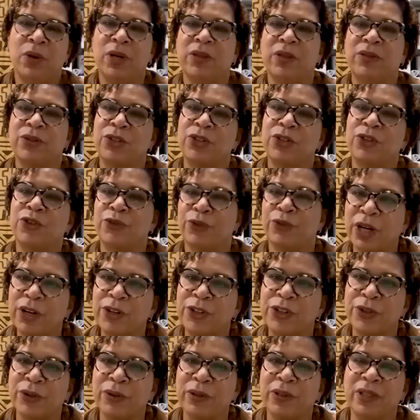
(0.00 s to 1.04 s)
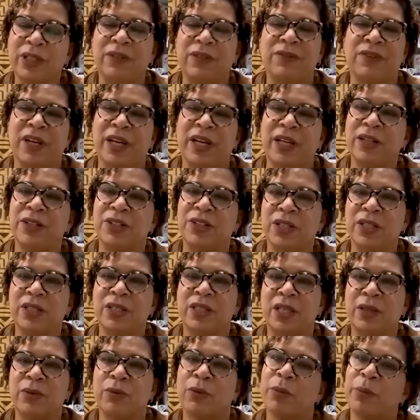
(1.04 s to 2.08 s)
One of the structural
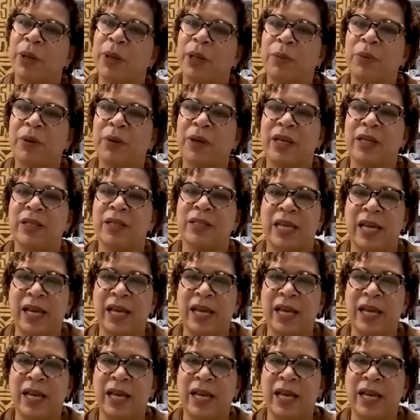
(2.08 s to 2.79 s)
advantages that the Republicans